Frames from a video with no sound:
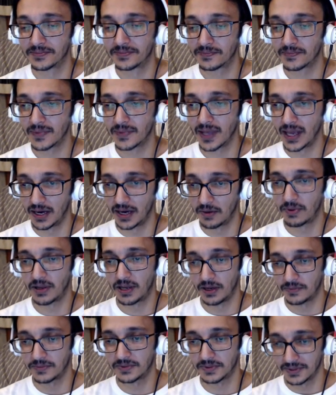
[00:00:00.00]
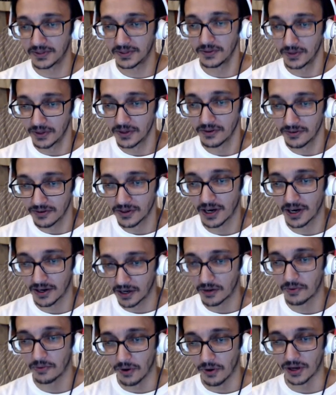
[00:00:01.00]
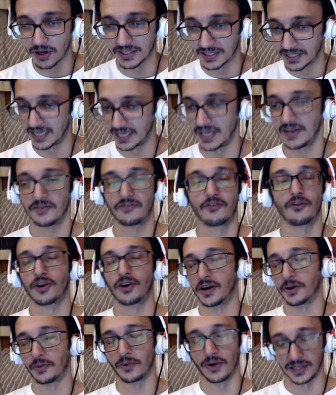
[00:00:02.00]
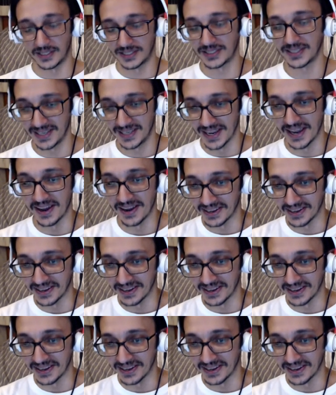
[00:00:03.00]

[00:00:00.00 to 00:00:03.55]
and it'll happily pull 300 or 400 or 500.